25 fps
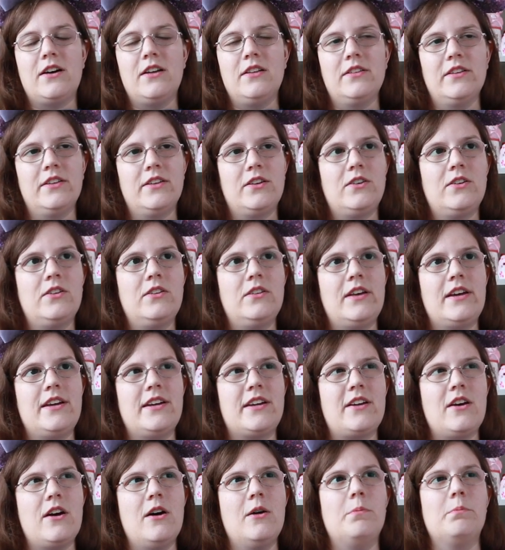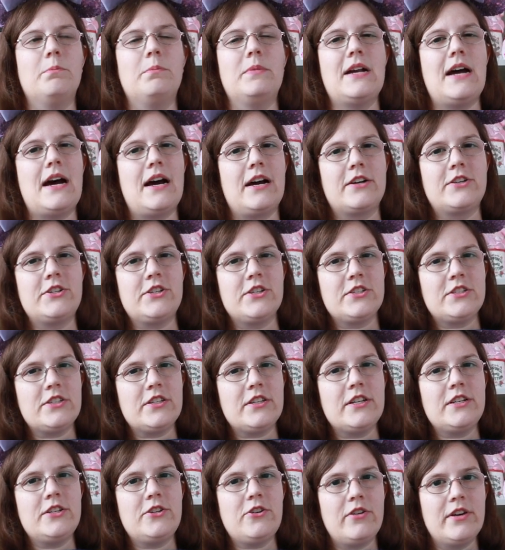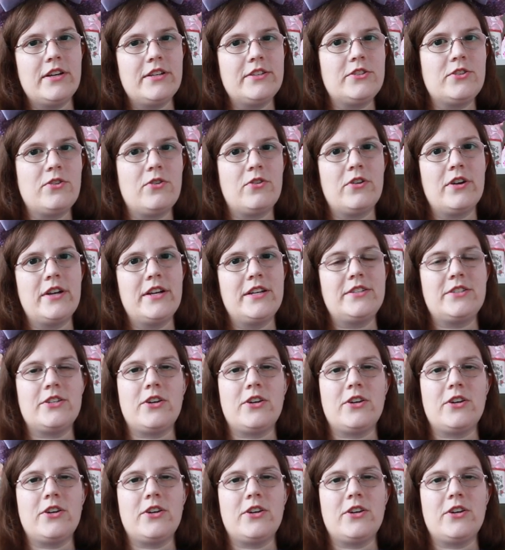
a little like obnoxiously Toy Story,